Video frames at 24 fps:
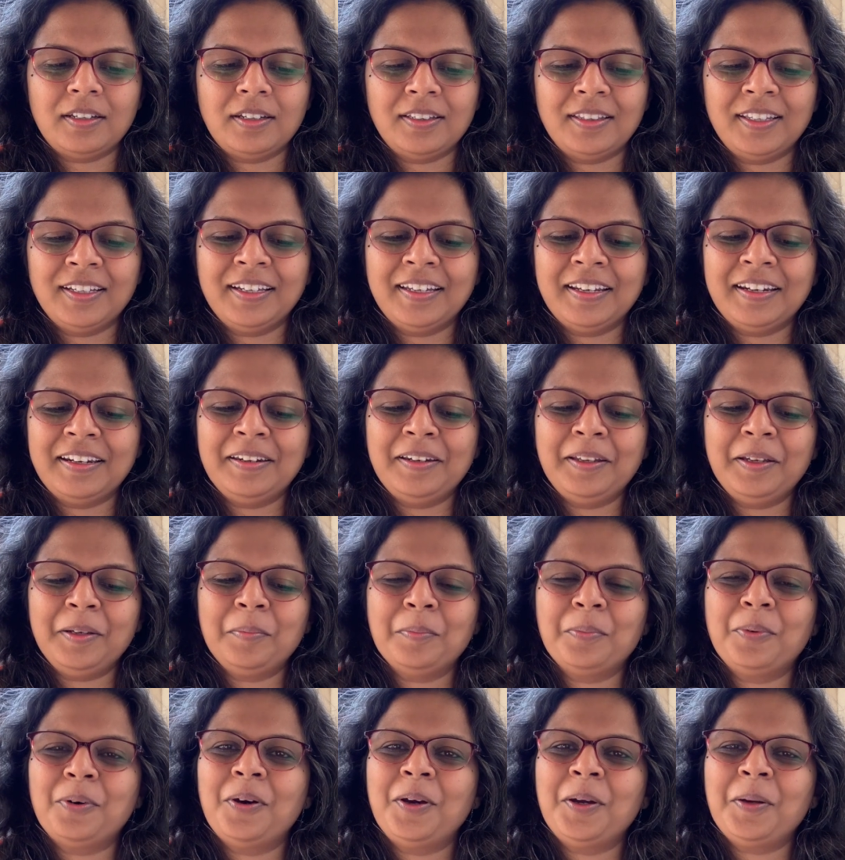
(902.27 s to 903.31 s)
The grinning
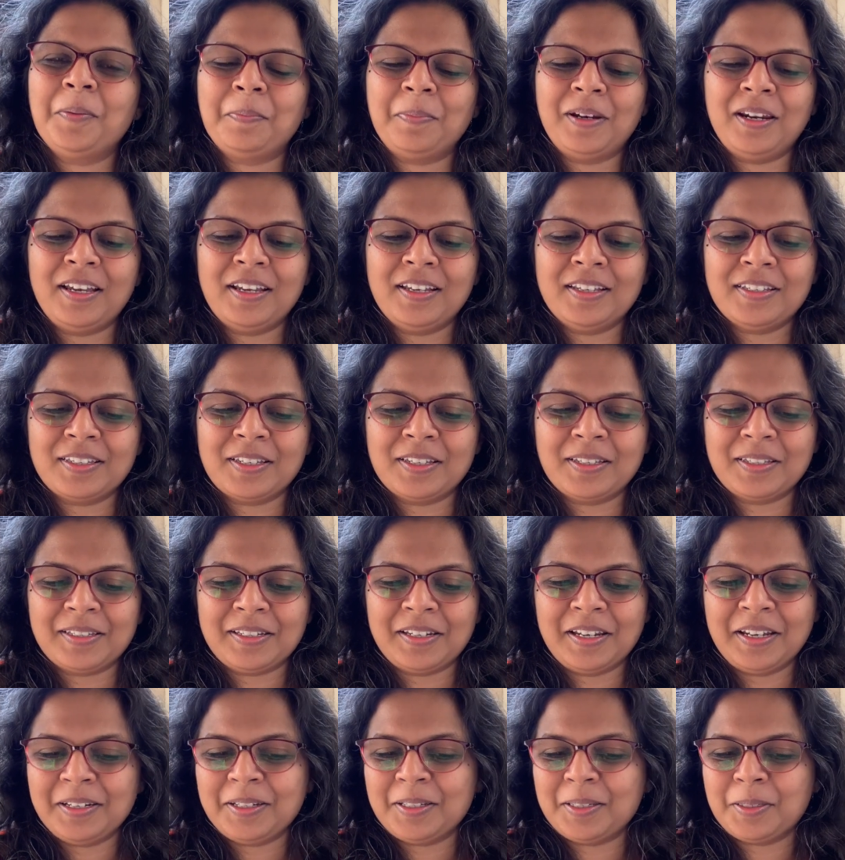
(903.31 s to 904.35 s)
boy plays his
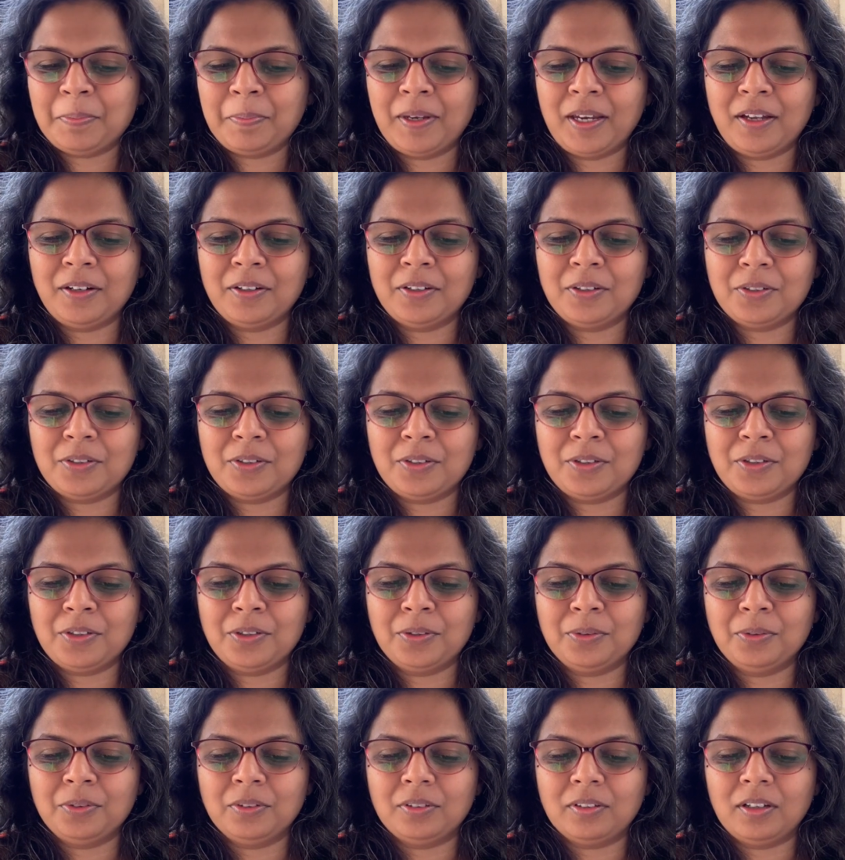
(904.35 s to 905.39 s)
latest piano
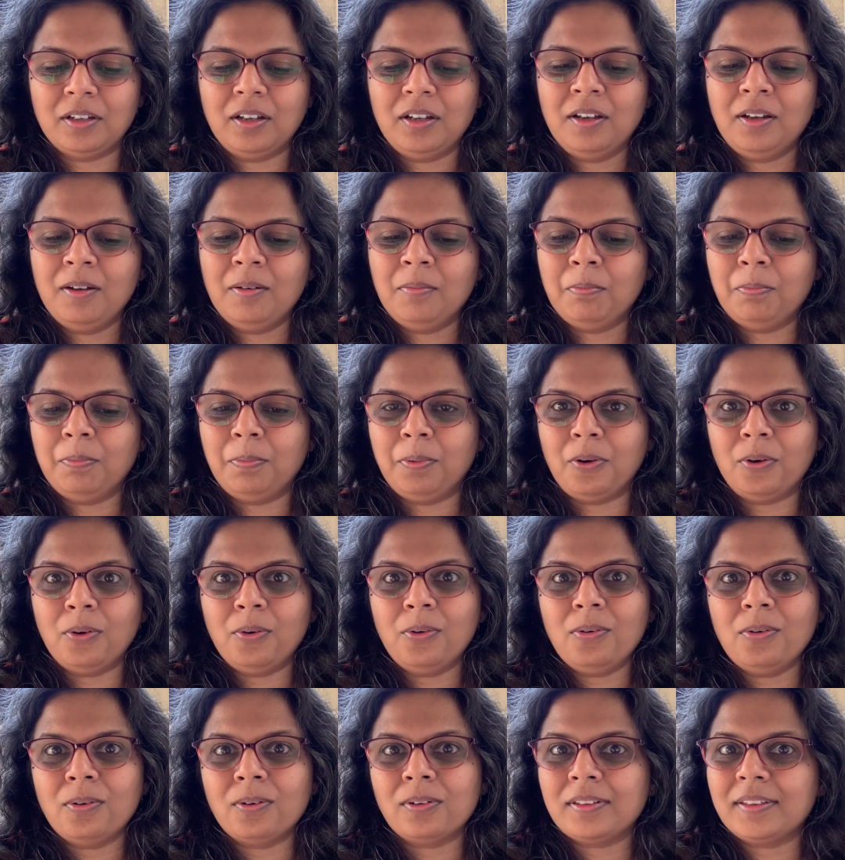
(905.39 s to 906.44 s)
tune.
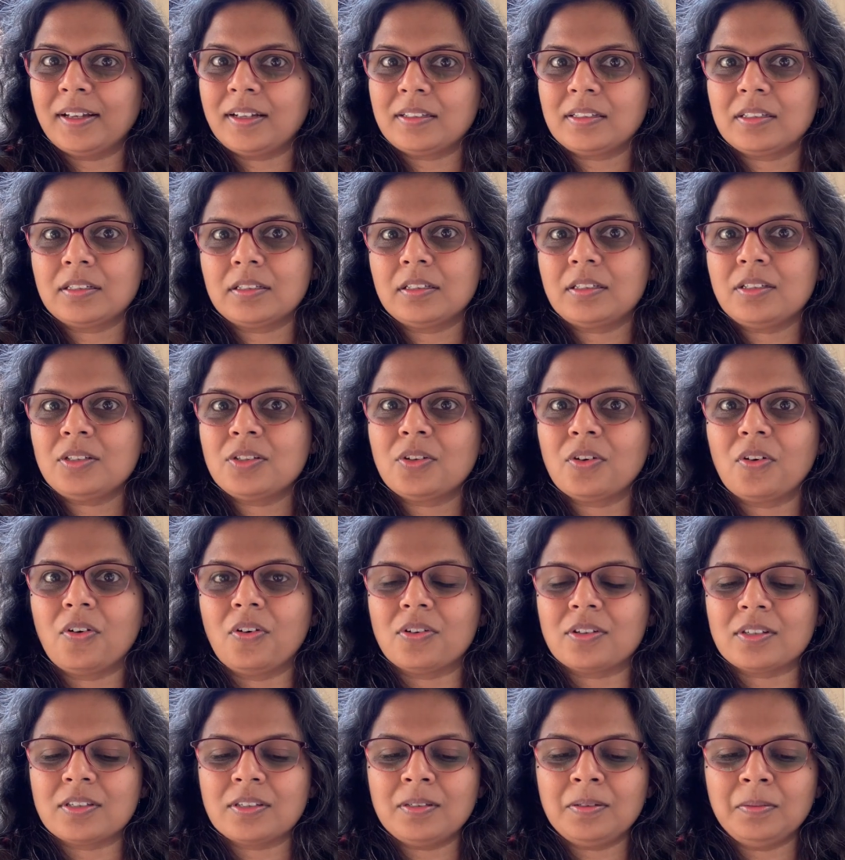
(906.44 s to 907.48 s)
Bro, that's just
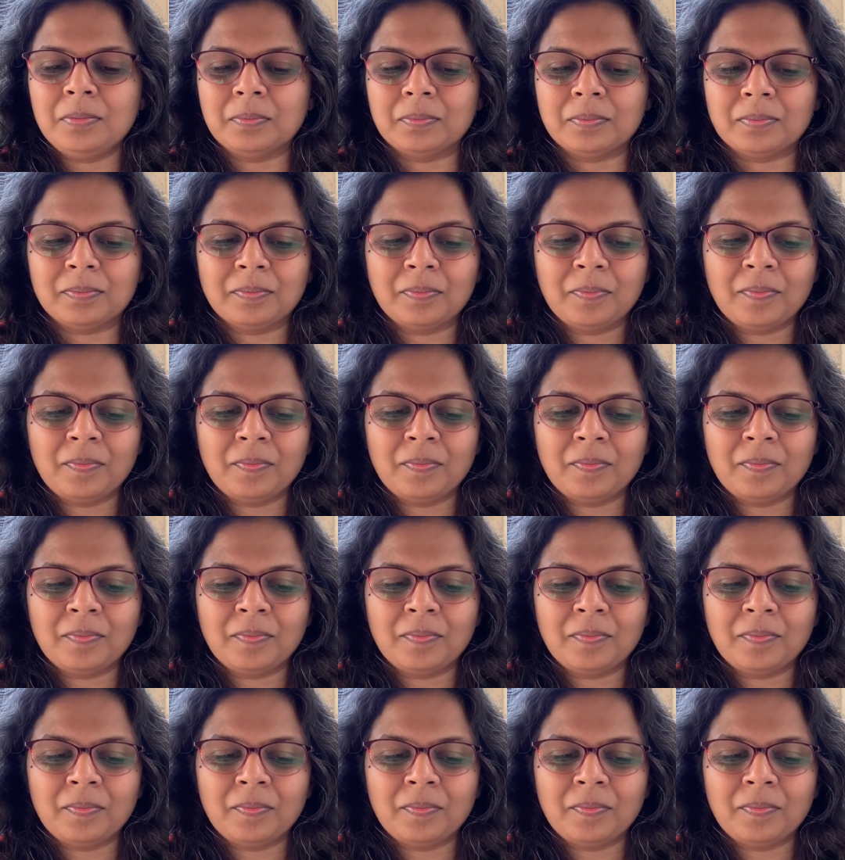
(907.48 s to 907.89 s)
awesome.